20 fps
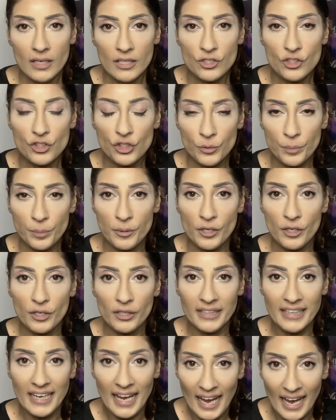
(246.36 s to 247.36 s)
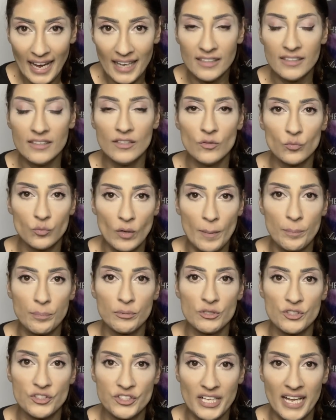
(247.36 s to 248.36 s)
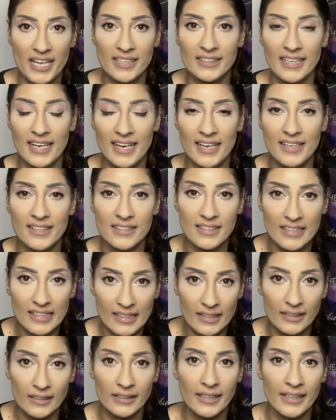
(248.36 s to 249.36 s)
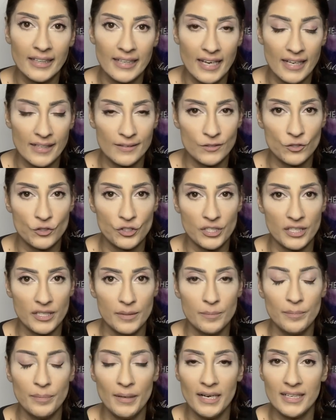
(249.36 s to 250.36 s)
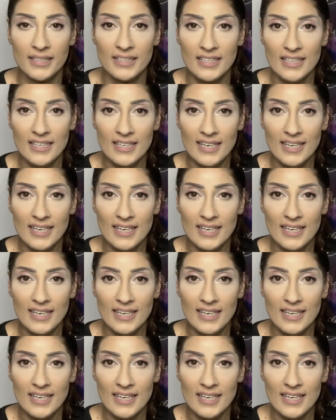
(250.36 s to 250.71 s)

Jupiter can represent a healing energy, but